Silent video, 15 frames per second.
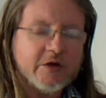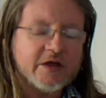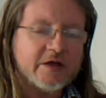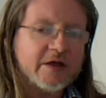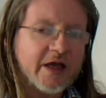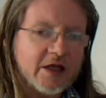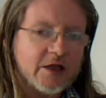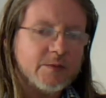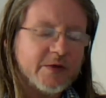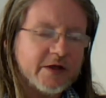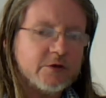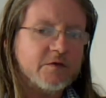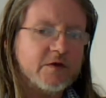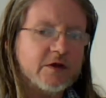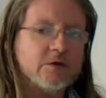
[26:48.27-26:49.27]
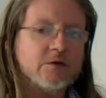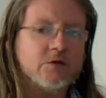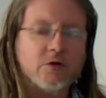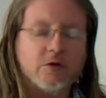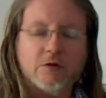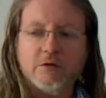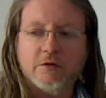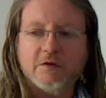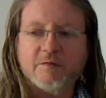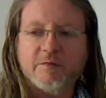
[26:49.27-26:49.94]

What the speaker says: can help air traffic controllers,